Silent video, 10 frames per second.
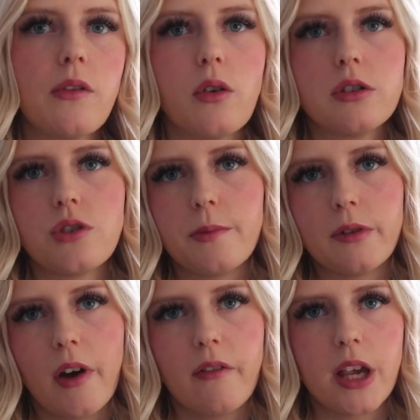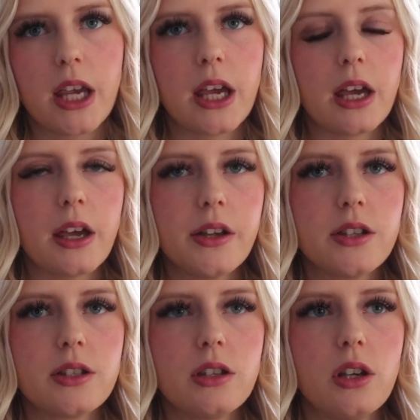I've always dreamed of having
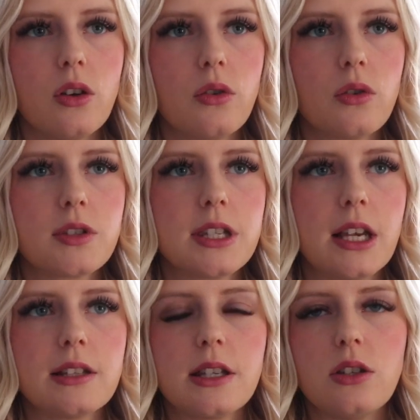kids, those things.